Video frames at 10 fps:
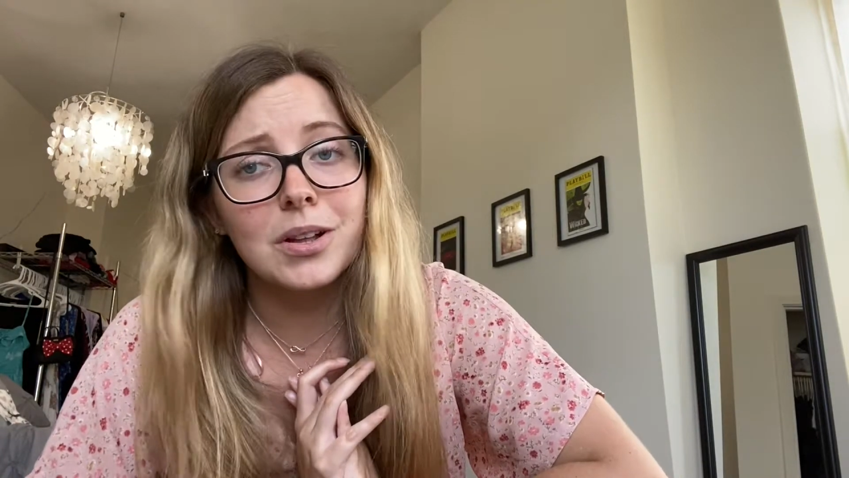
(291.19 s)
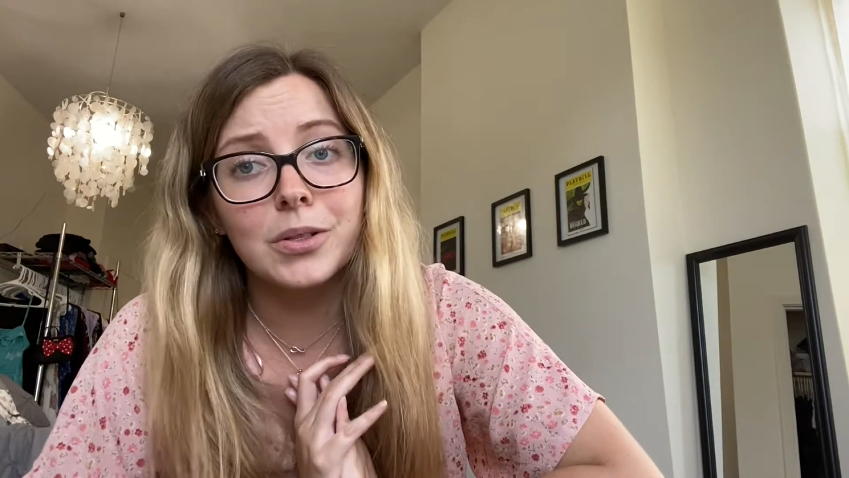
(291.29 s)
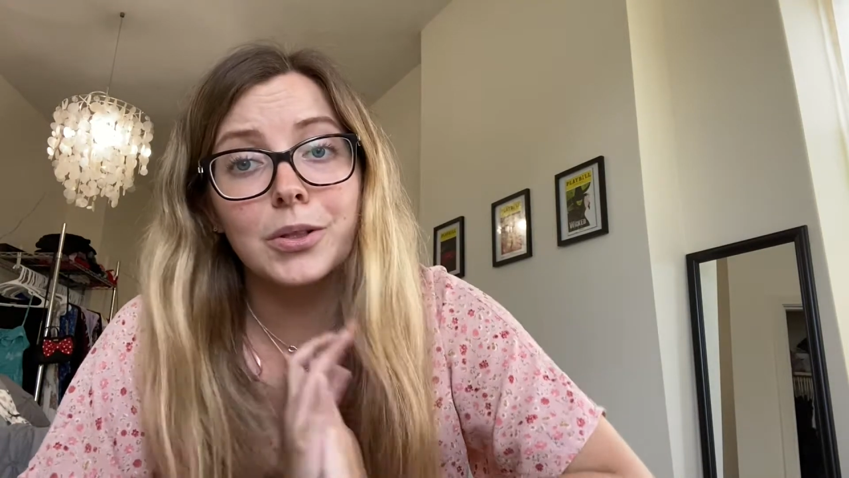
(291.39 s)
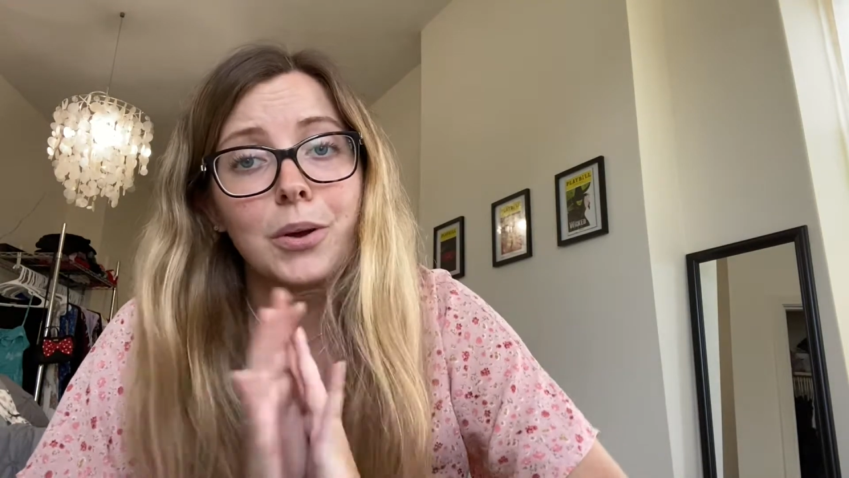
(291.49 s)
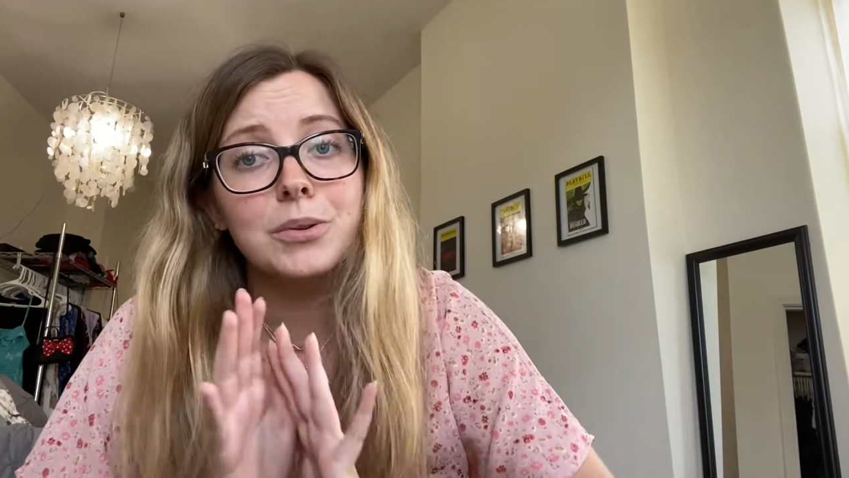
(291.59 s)

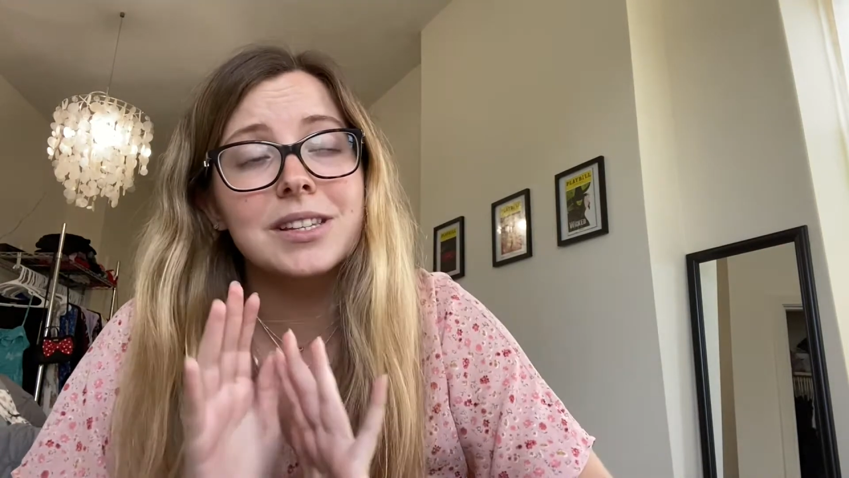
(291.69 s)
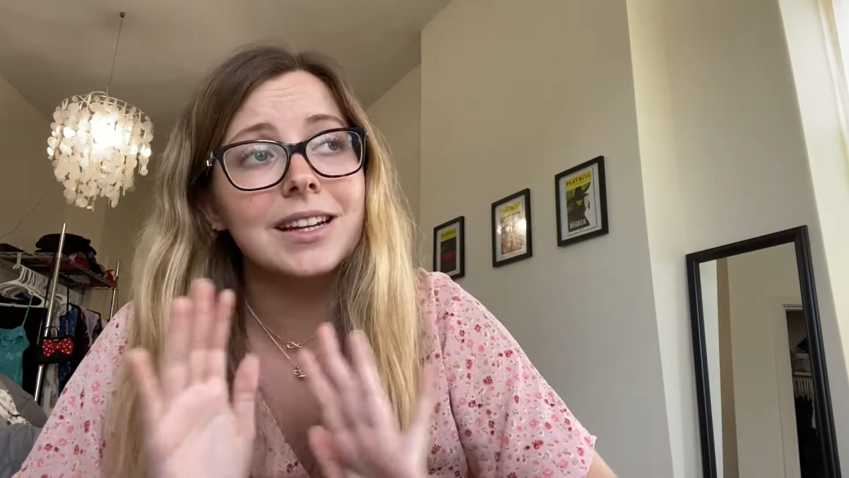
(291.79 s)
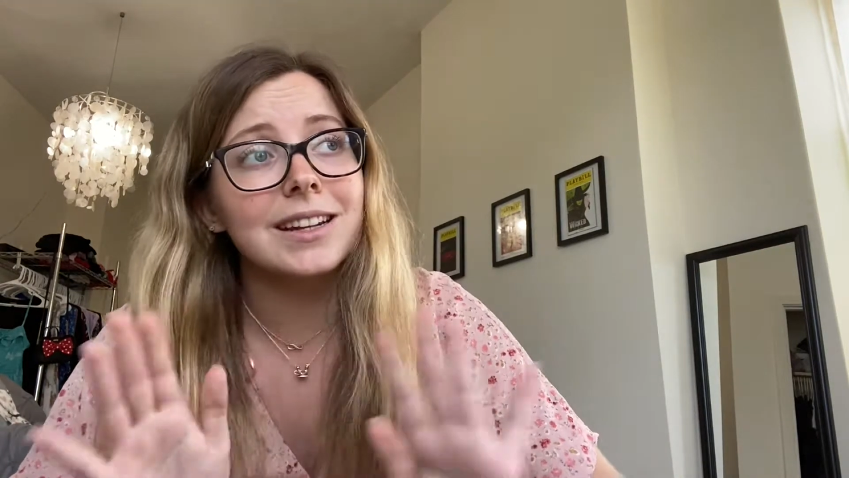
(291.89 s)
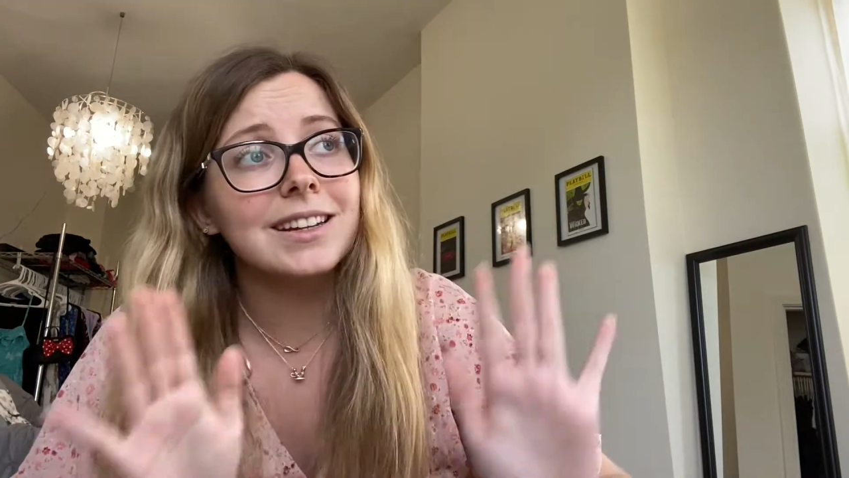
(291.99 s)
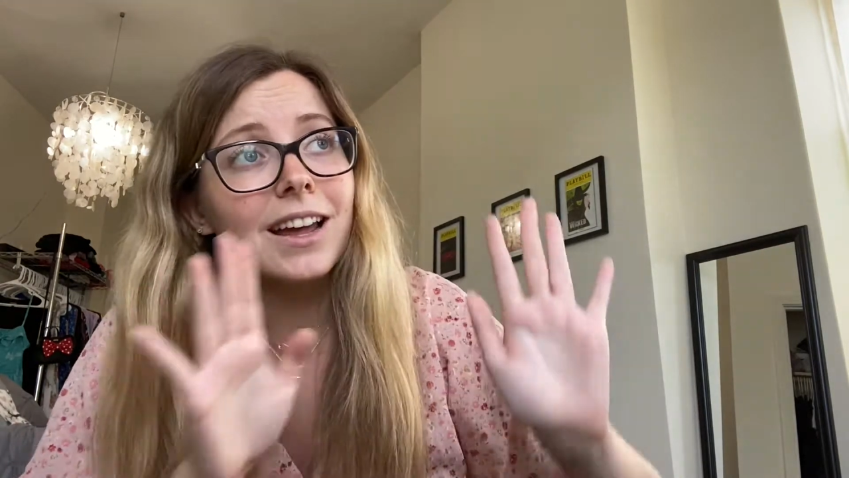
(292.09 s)
loans,
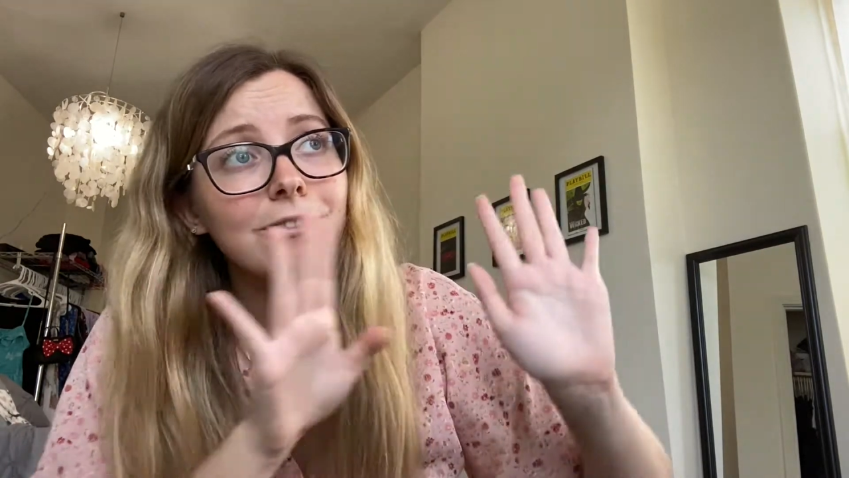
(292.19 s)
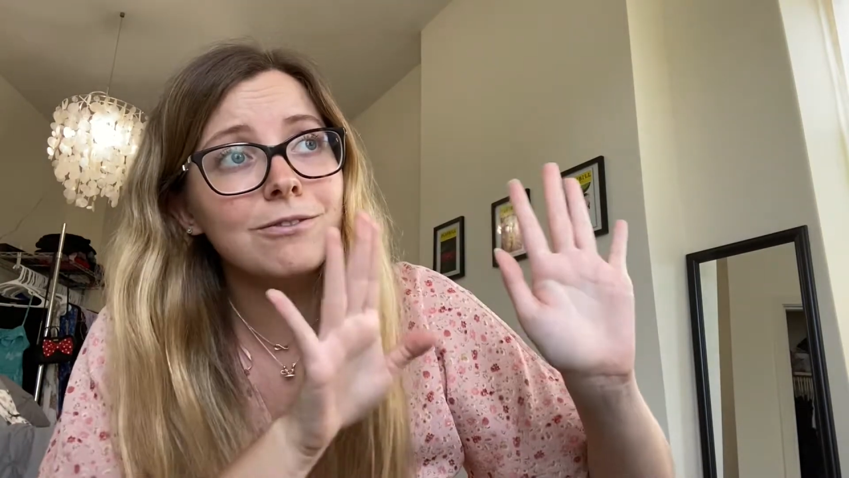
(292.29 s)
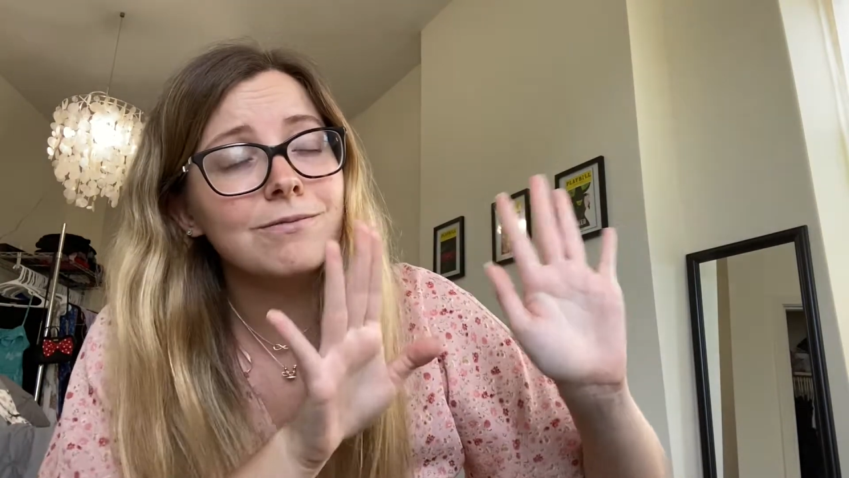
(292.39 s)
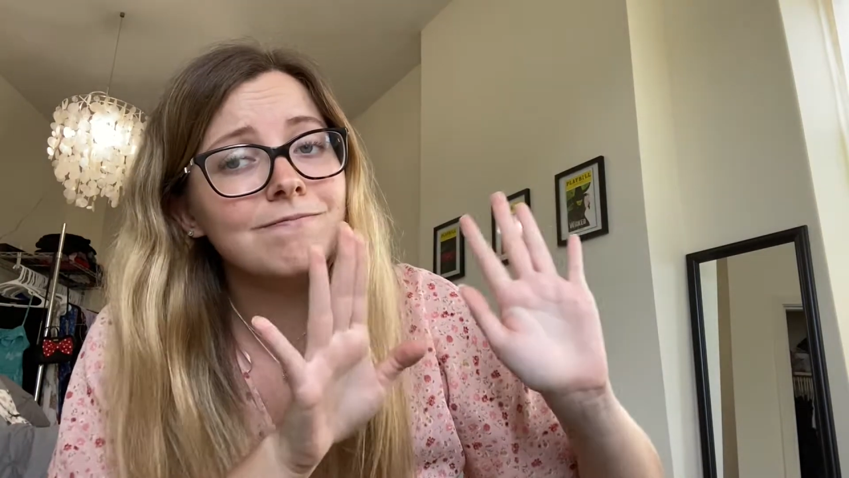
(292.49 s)
enough